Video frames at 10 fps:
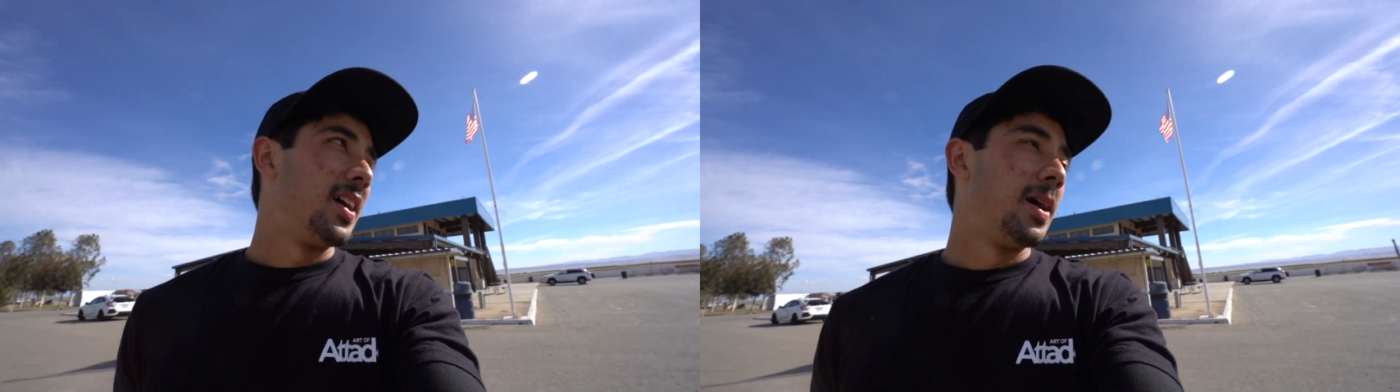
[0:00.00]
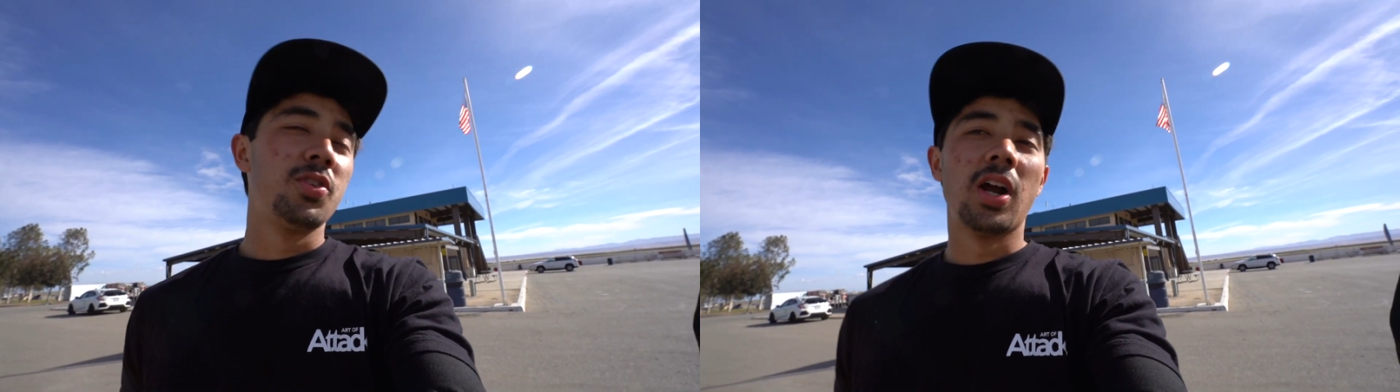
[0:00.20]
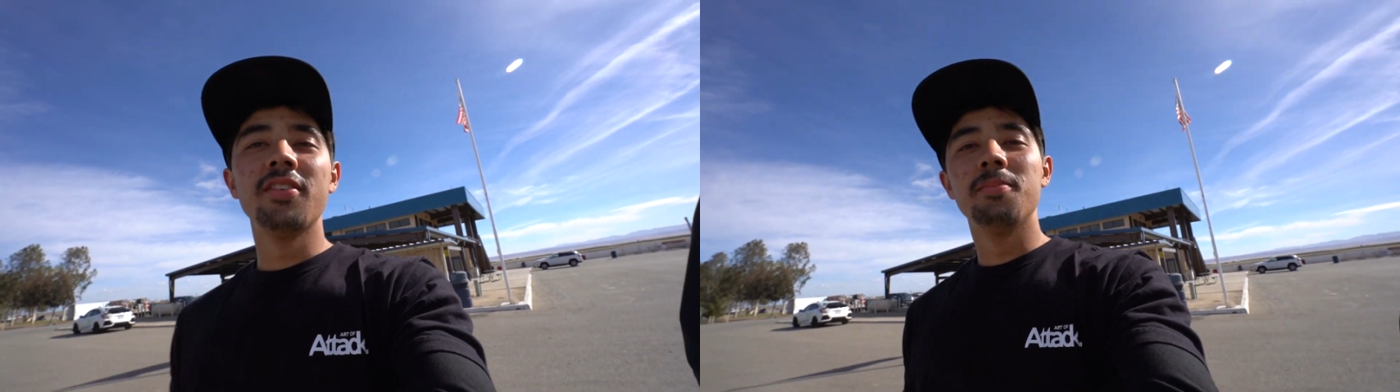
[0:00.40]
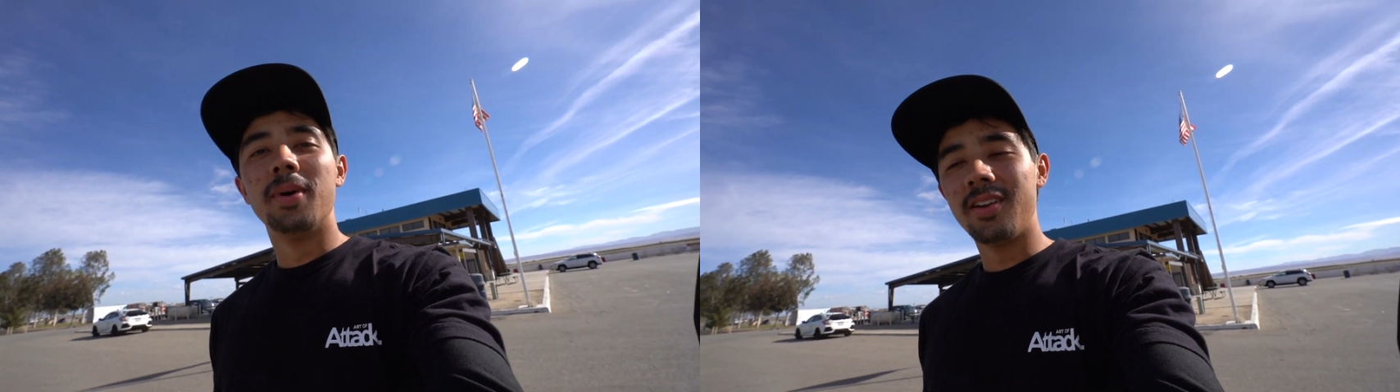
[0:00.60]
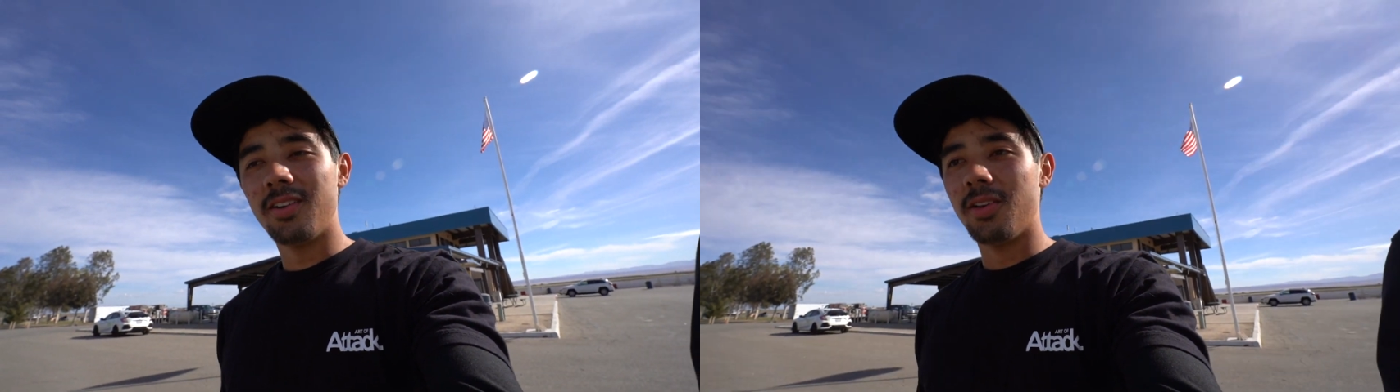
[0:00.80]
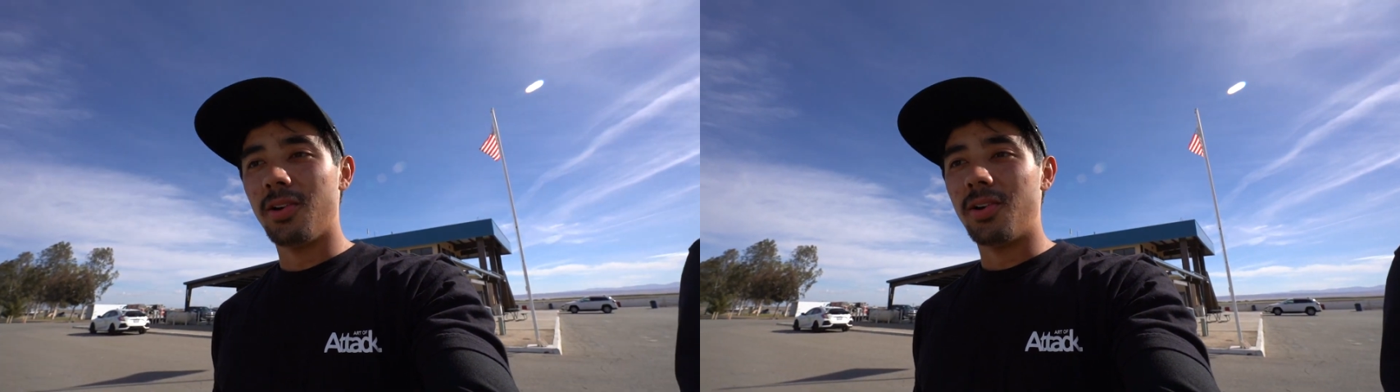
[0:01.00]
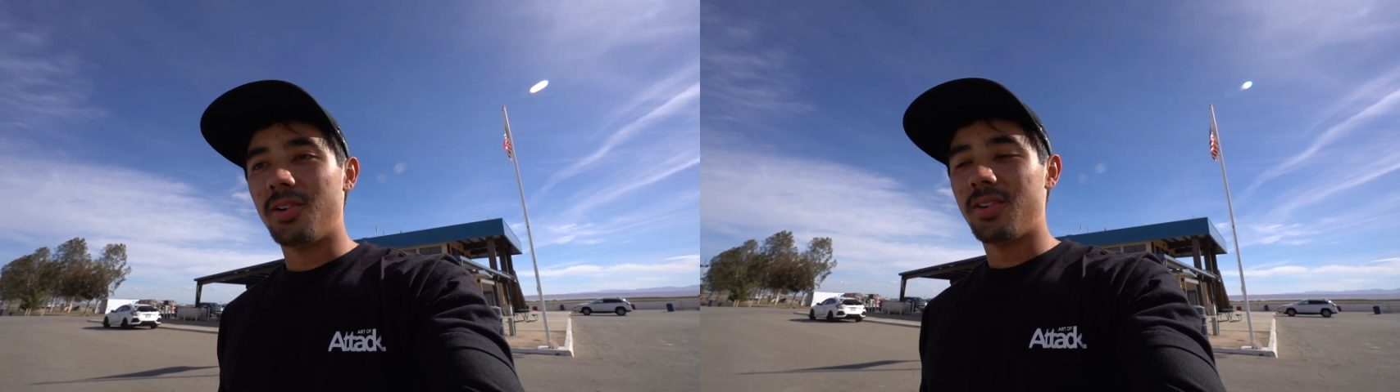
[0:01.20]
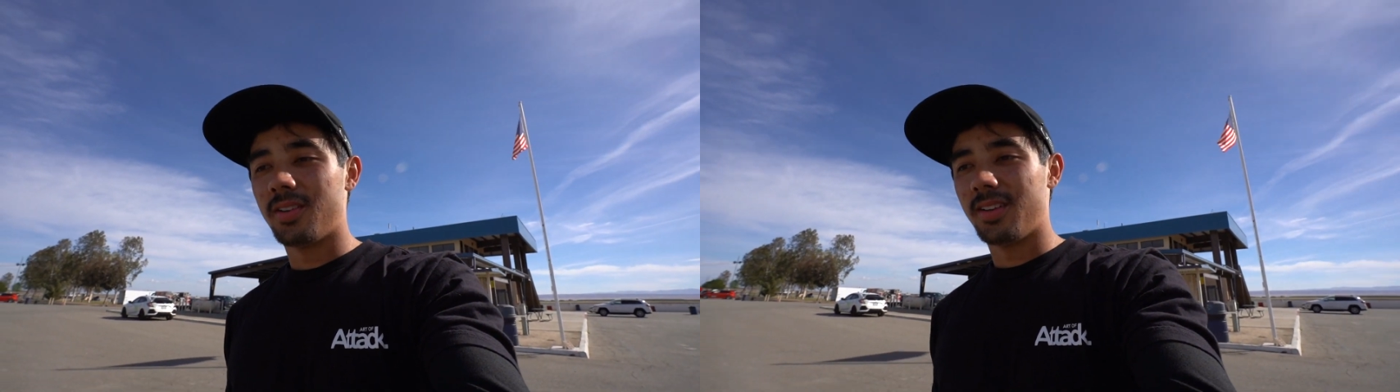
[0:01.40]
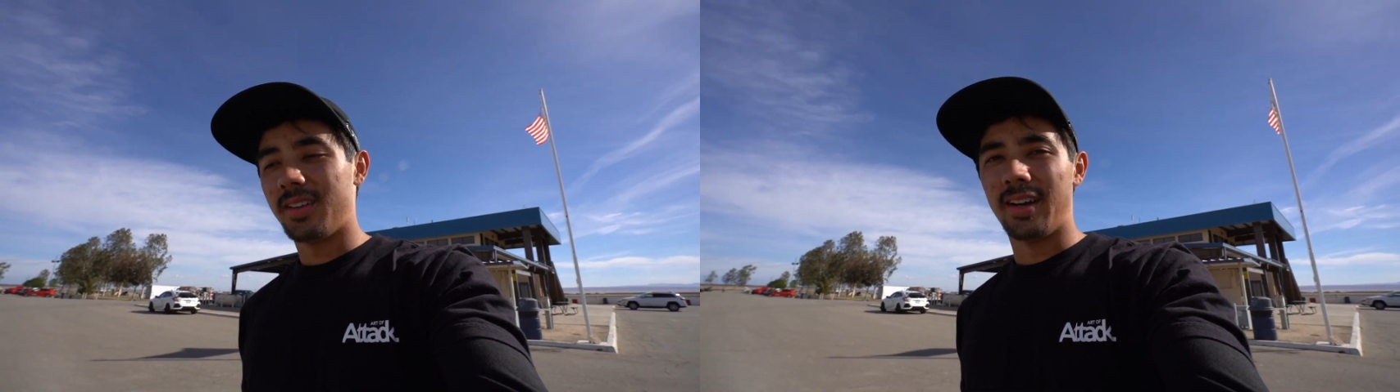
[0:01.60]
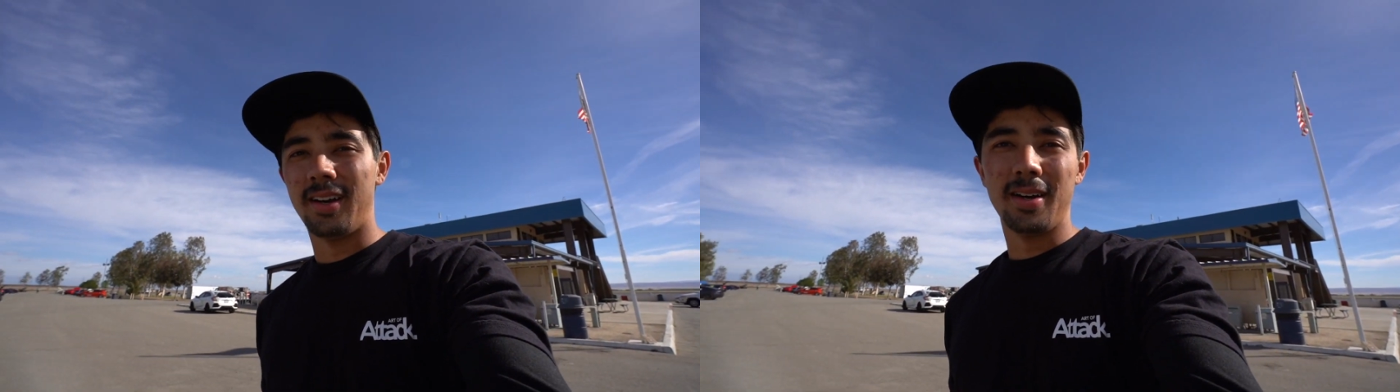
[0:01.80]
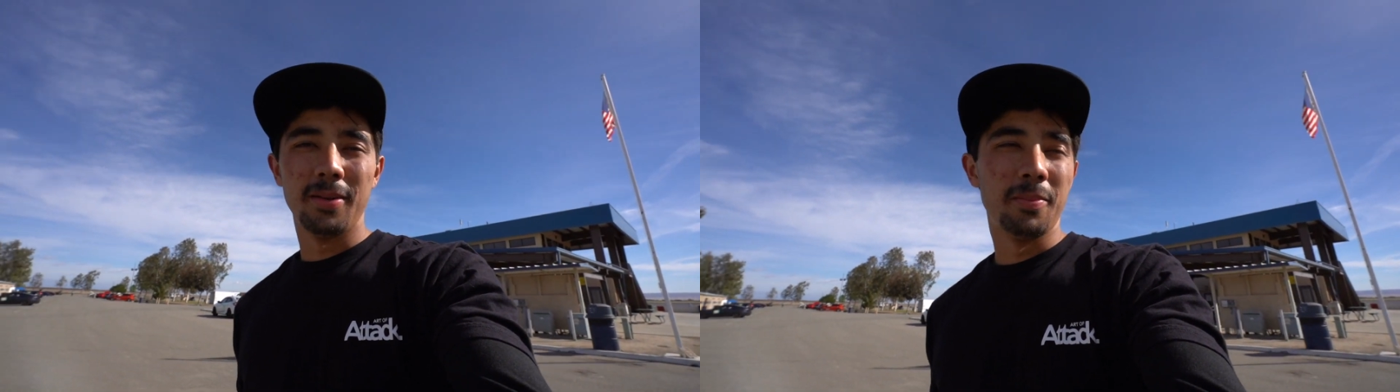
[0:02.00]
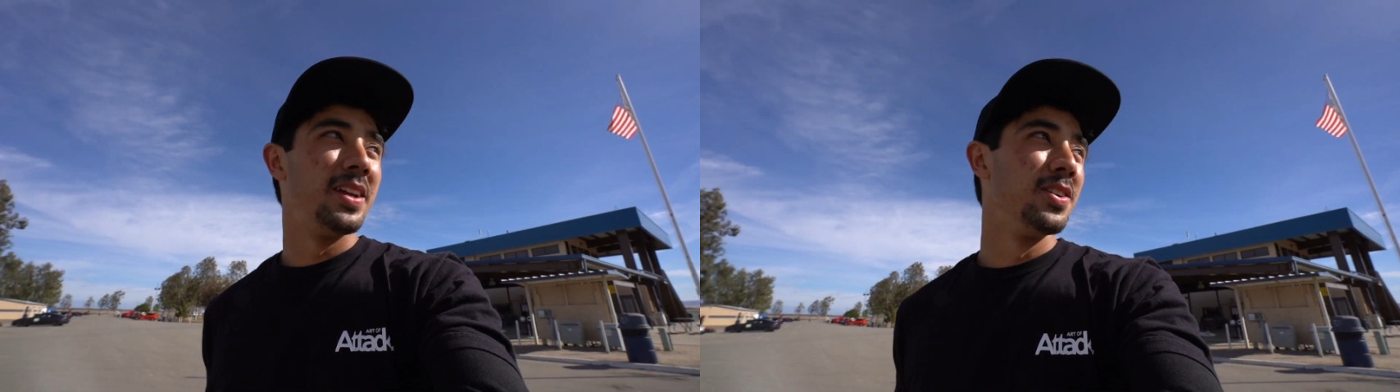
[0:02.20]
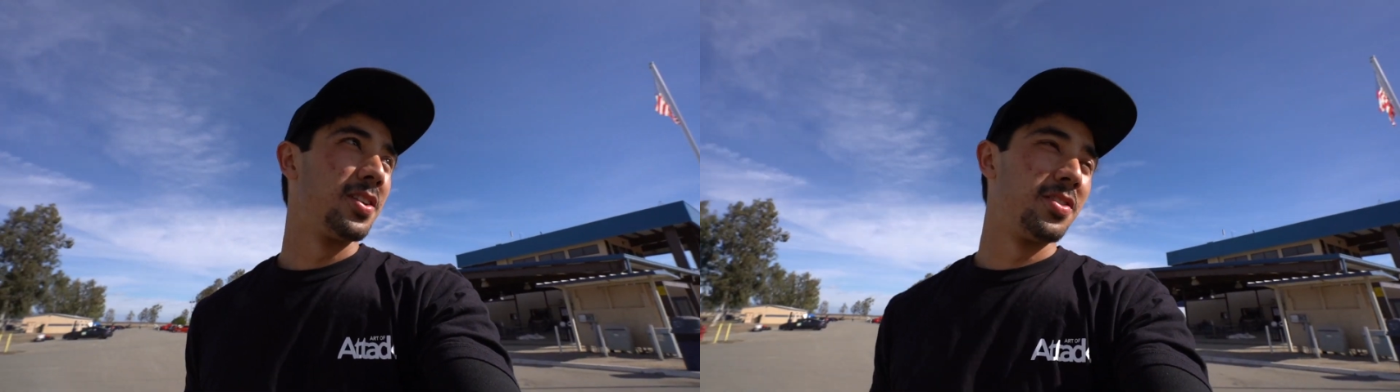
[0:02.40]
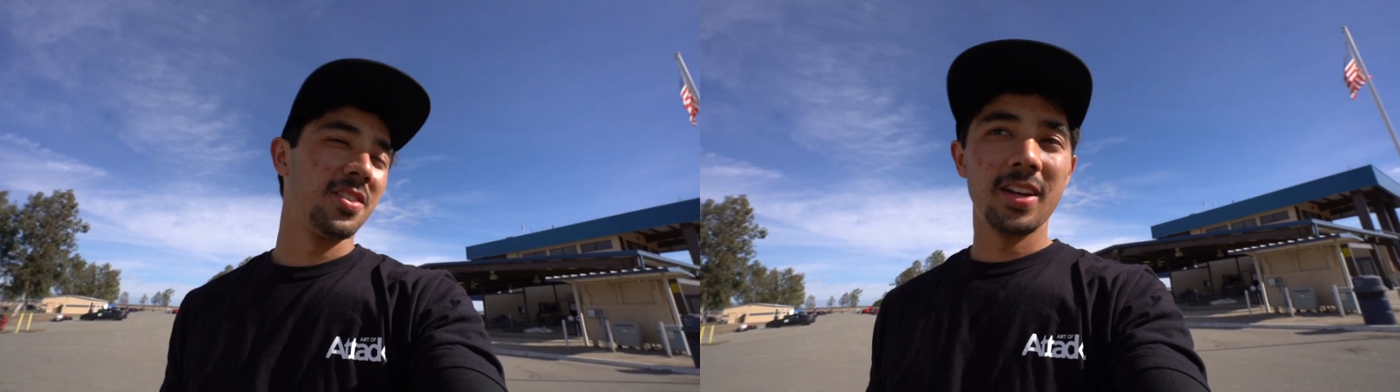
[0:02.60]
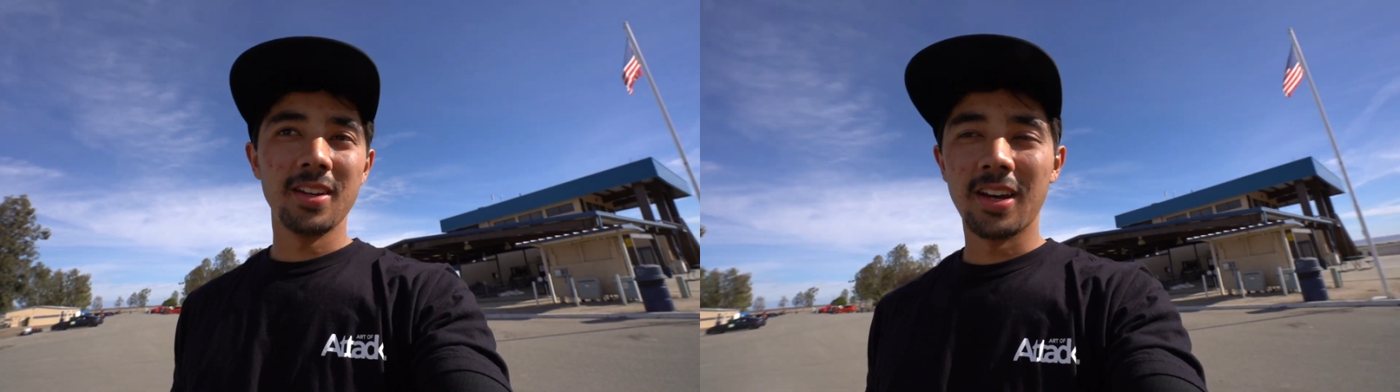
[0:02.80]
Yeah, I'm driving better though. And my heel toes are getting